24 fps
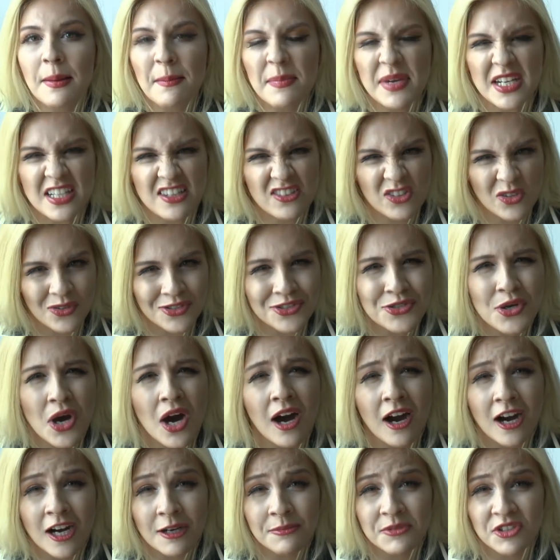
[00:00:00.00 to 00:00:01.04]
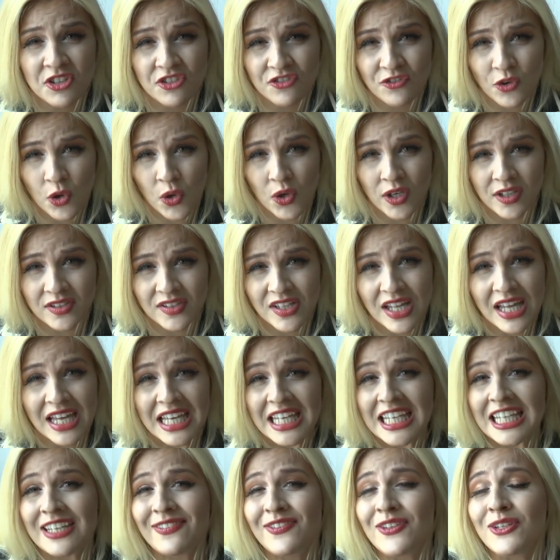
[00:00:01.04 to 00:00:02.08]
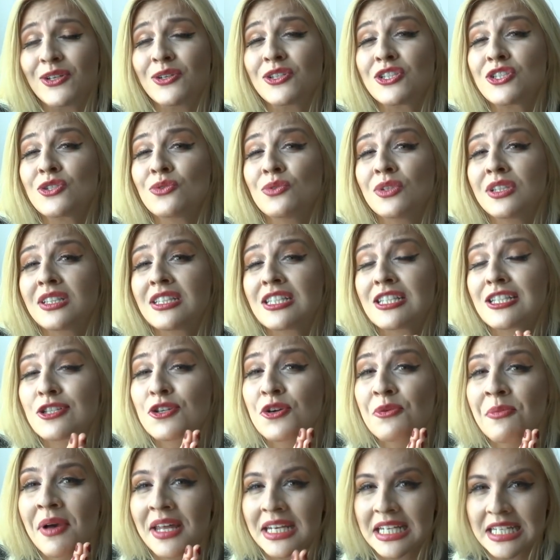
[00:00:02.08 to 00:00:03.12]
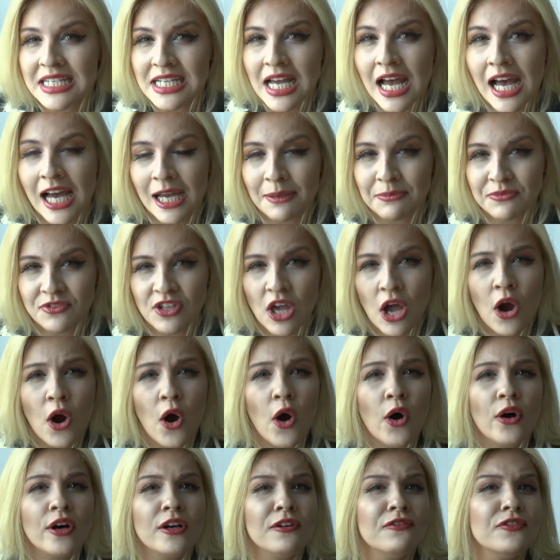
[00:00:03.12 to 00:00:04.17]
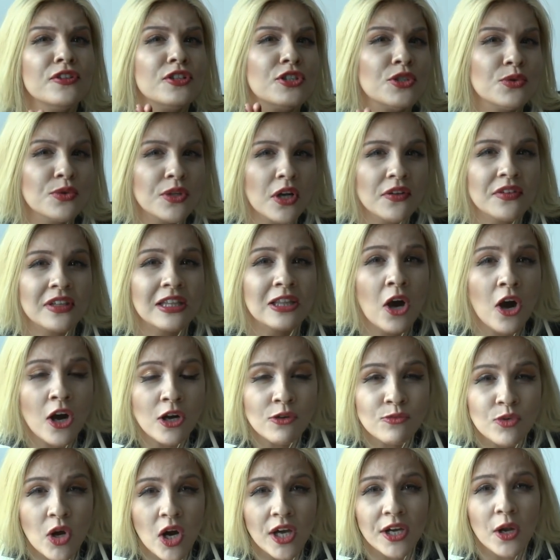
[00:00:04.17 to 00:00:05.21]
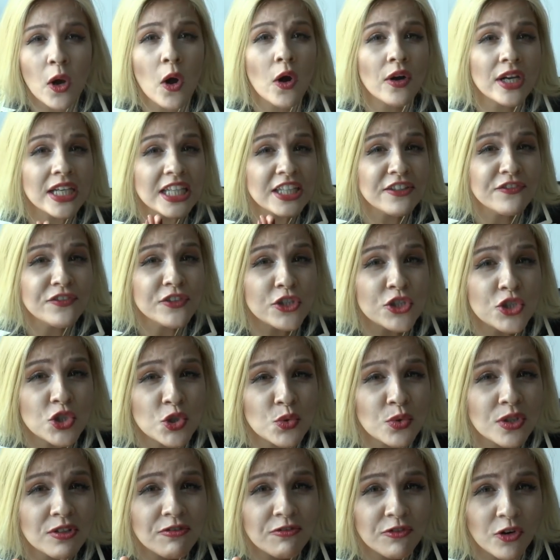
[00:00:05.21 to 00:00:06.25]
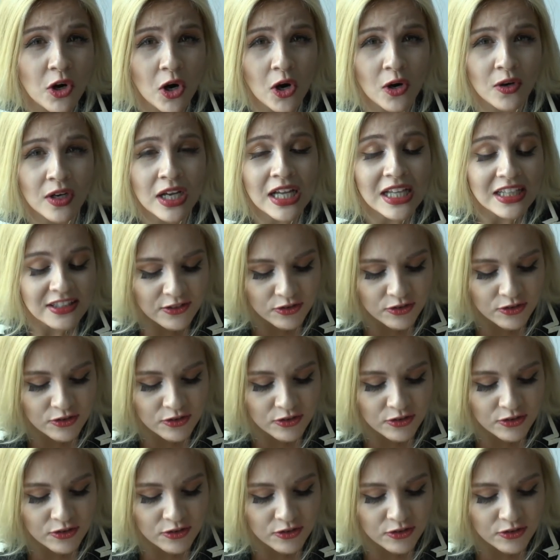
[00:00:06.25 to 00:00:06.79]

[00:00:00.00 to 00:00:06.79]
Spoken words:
but it's going to harm your voice if you could do it too many times, or if you do it on the long run, or if you do it wrong.